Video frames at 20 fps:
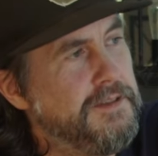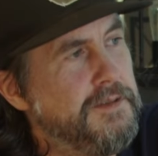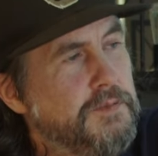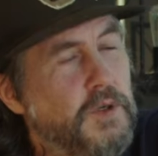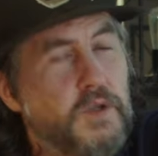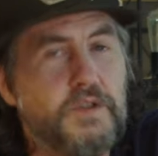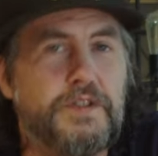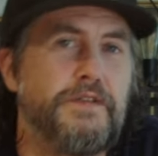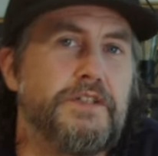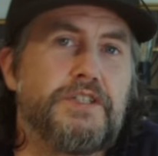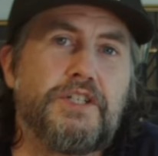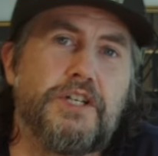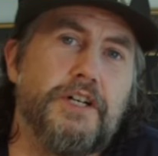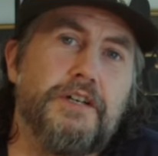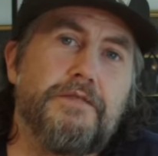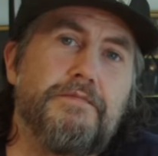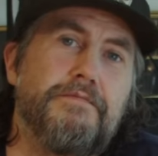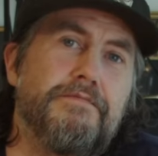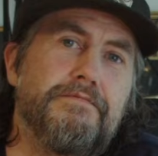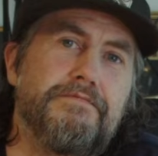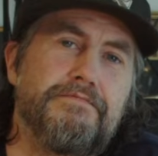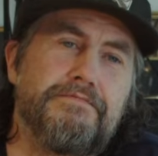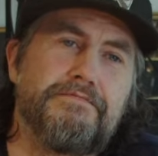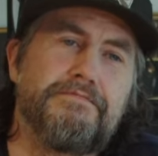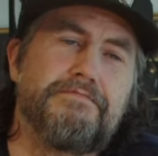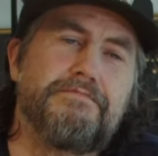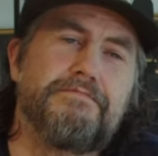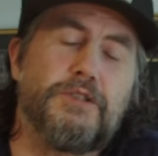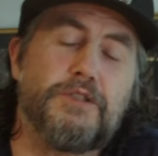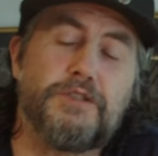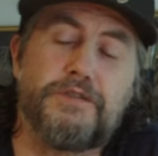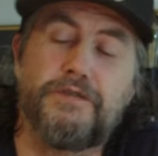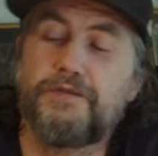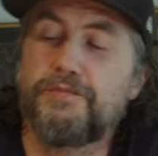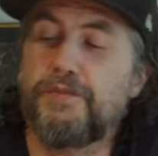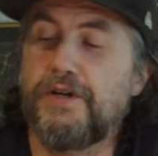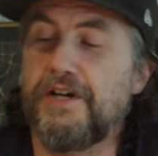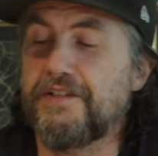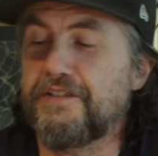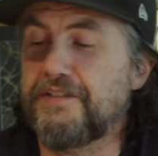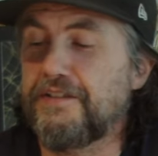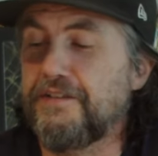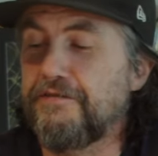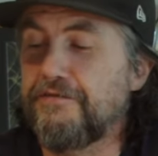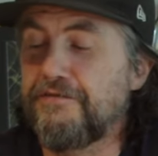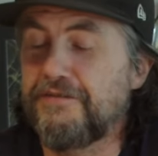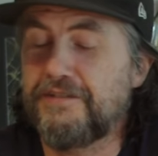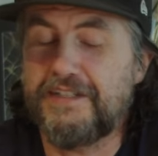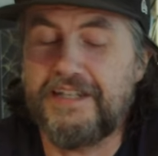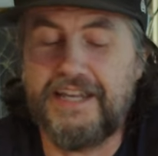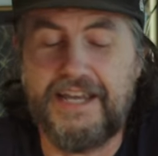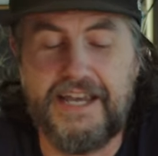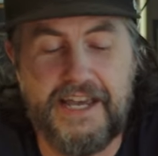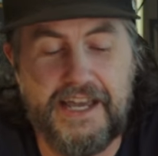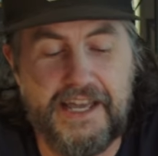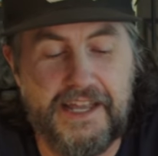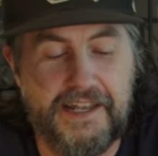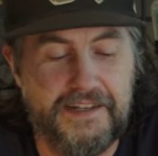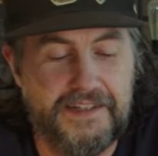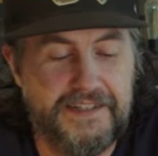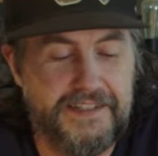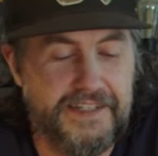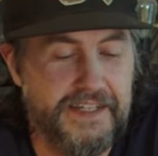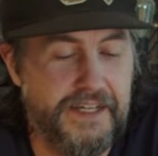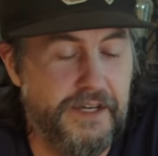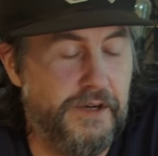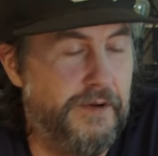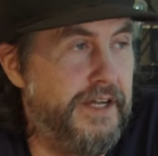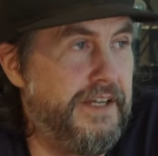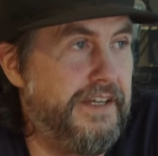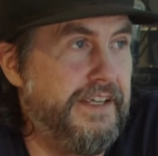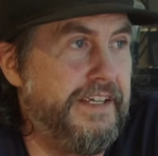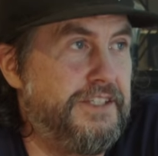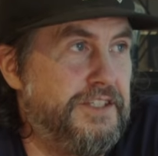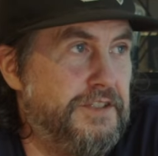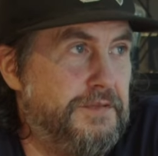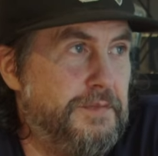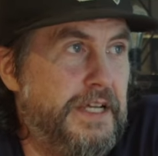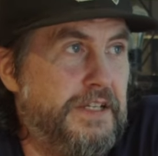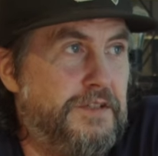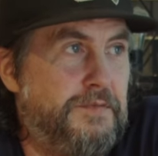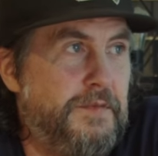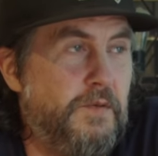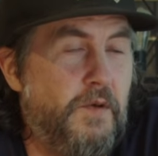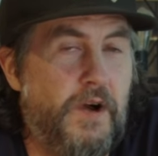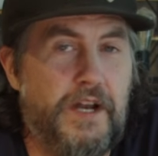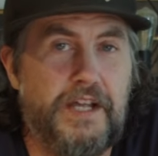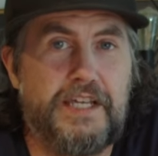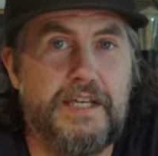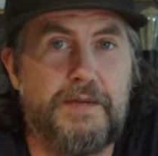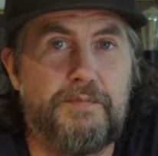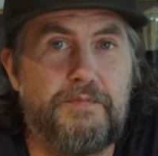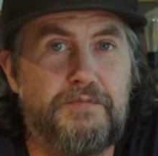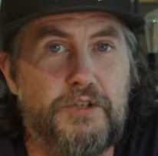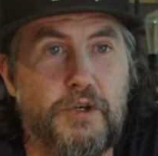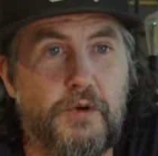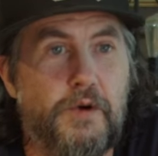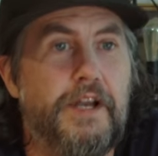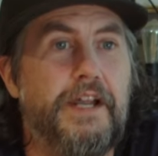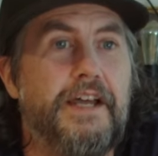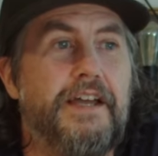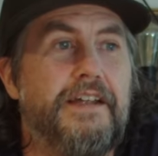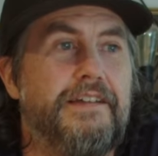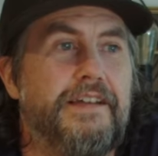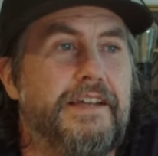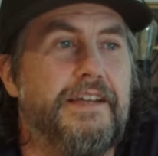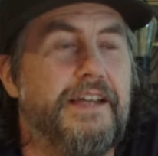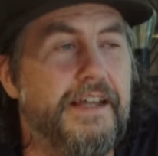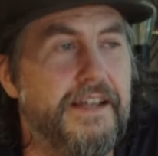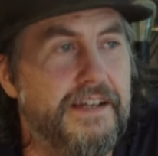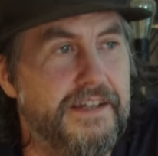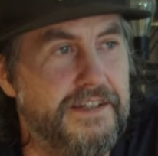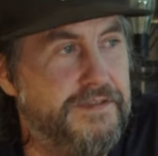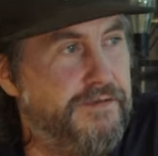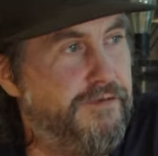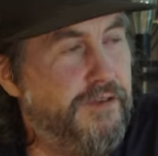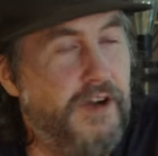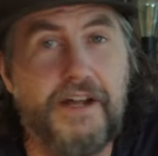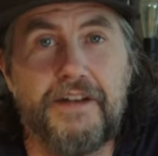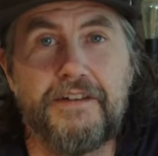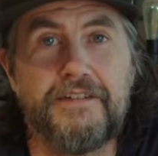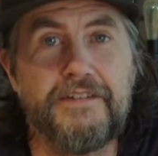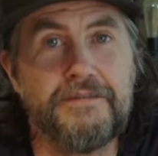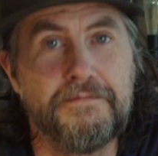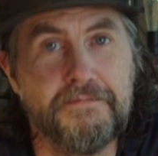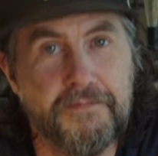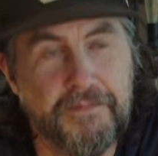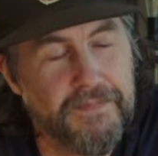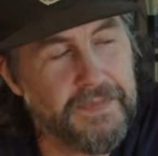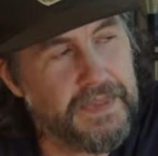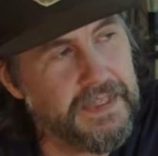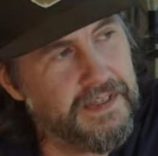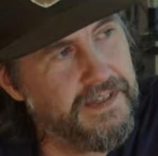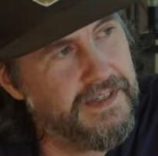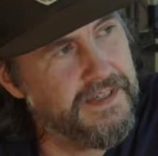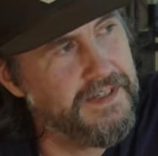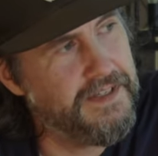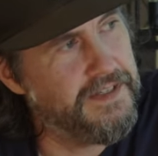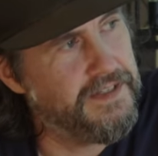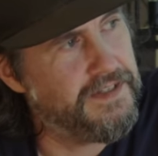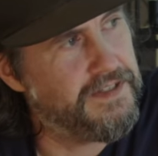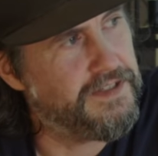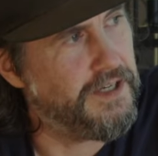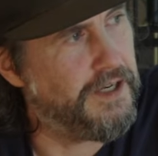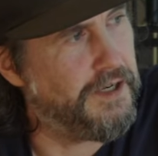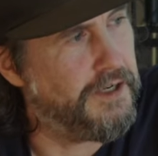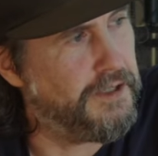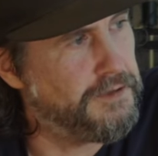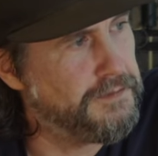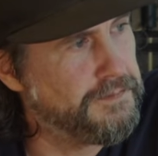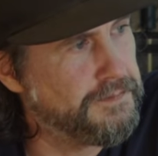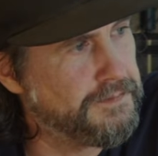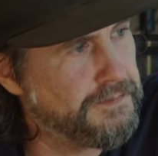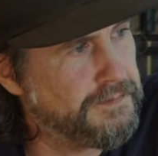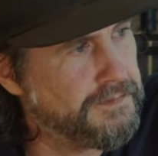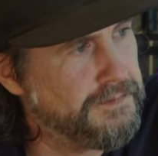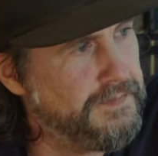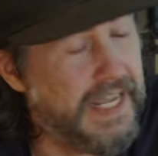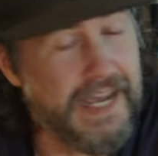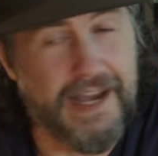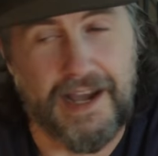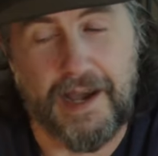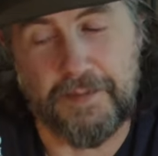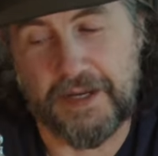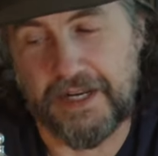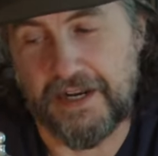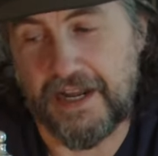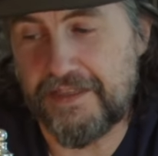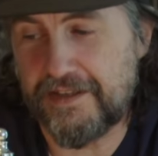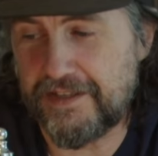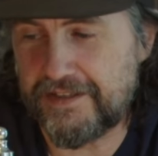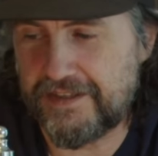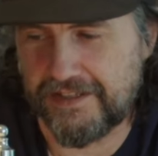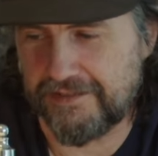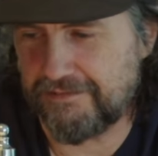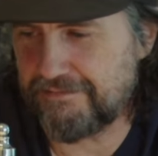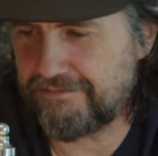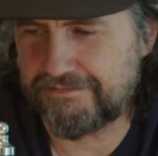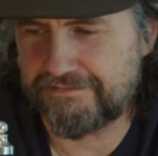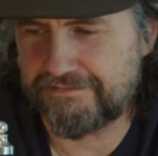Most of it's good. Most of it's positive. And you know what? It just makes me want to keep doing it, and it's fun. So yeah, I mean, I think that